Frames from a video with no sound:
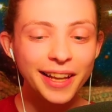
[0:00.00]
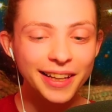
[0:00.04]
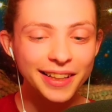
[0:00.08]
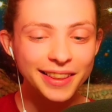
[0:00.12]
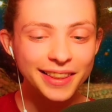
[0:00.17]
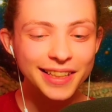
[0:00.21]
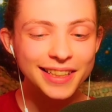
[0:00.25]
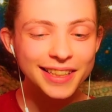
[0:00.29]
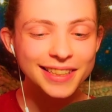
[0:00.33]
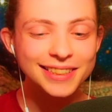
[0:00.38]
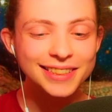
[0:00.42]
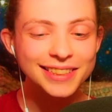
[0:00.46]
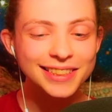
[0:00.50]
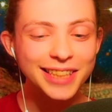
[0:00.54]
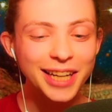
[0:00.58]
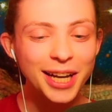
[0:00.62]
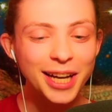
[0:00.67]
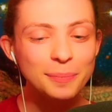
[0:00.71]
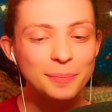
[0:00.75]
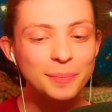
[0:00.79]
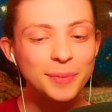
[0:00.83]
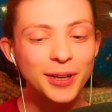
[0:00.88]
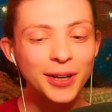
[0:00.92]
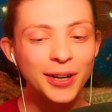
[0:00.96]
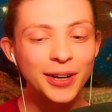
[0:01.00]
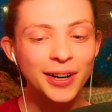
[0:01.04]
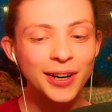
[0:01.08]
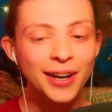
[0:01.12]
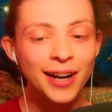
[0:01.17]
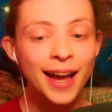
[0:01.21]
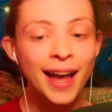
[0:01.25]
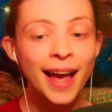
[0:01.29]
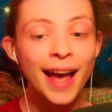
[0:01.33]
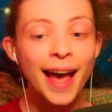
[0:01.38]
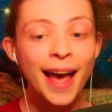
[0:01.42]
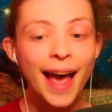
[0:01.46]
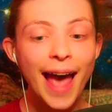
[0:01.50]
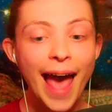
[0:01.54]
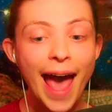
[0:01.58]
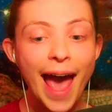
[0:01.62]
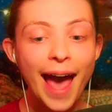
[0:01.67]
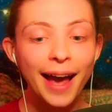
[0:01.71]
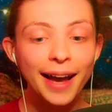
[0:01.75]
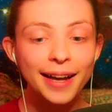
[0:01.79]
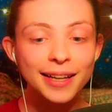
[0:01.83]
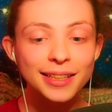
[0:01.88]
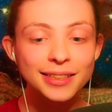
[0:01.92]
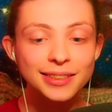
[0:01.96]
In this chapter,
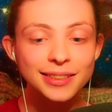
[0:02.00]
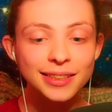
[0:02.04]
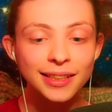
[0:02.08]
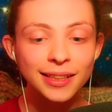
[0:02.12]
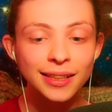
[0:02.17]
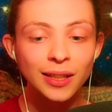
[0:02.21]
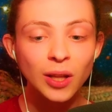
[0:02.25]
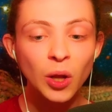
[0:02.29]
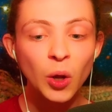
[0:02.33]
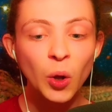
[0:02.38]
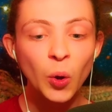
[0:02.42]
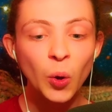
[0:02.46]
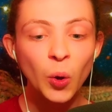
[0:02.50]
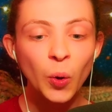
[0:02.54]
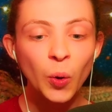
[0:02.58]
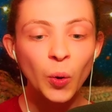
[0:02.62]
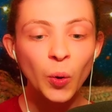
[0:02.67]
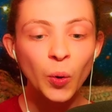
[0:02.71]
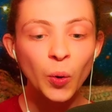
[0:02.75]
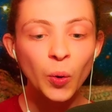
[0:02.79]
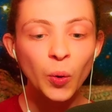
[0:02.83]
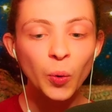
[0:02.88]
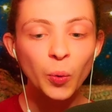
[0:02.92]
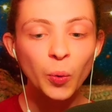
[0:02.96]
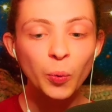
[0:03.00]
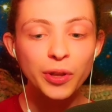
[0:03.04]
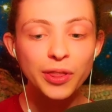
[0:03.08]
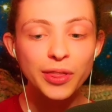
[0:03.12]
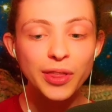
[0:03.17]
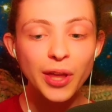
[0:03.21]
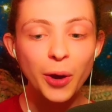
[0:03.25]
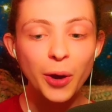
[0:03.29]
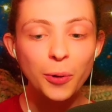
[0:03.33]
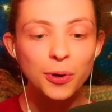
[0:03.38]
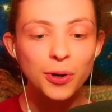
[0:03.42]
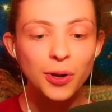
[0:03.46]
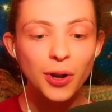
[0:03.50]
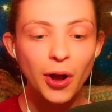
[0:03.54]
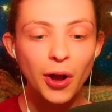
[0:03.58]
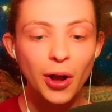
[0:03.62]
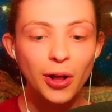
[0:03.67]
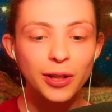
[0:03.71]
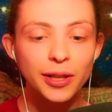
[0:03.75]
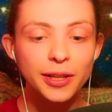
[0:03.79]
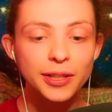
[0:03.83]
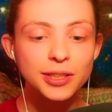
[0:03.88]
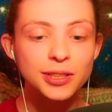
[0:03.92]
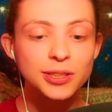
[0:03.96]
action without
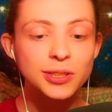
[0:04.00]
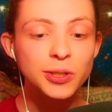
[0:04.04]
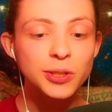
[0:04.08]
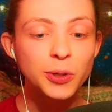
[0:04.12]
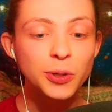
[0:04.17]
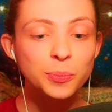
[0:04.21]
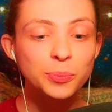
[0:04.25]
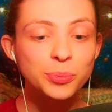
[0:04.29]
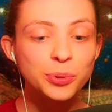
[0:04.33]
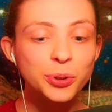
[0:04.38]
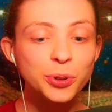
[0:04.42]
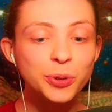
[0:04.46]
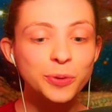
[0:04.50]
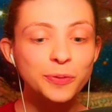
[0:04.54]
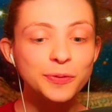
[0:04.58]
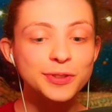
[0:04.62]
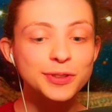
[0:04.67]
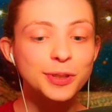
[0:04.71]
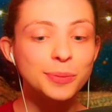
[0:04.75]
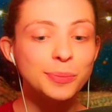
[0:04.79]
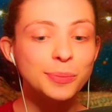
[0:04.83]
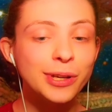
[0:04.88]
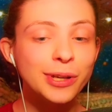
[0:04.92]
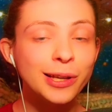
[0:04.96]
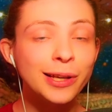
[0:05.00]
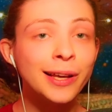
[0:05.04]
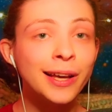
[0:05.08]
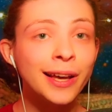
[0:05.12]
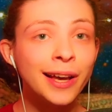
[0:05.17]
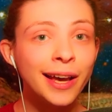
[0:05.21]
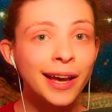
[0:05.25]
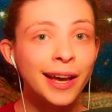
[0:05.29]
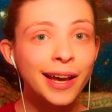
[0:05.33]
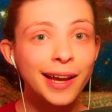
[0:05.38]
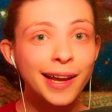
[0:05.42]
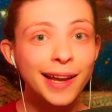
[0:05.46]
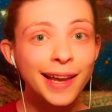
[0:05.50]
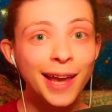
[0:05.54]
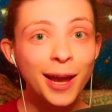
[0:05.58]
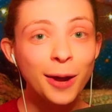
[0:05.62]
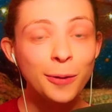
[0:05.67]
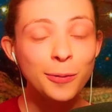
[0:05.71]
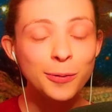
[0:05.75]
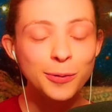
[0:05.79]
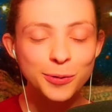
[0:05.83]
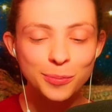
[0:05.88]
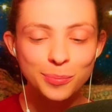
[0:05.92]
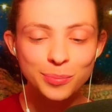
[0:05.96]
knowledge proves to be
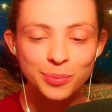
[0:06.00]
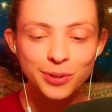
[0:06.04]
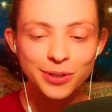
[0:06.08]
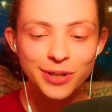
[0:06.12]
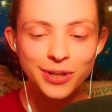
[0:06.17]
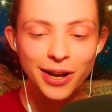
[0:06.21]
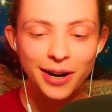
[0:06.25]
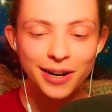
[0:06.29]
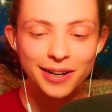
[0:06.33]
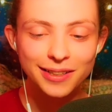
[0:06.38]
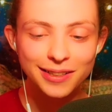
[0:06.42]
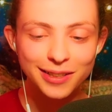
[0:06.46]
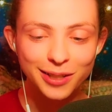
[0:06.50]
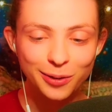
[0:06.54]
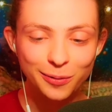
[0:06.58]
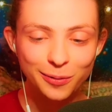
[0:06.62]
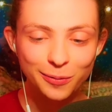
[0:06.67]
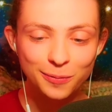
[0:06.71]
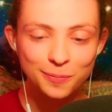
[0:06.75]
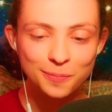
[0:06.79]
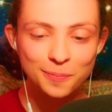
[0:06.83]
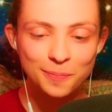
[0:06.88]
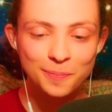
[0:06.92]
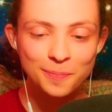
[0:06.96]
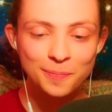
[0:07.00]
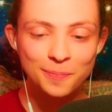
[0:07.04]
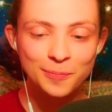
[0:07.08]
counterproductive.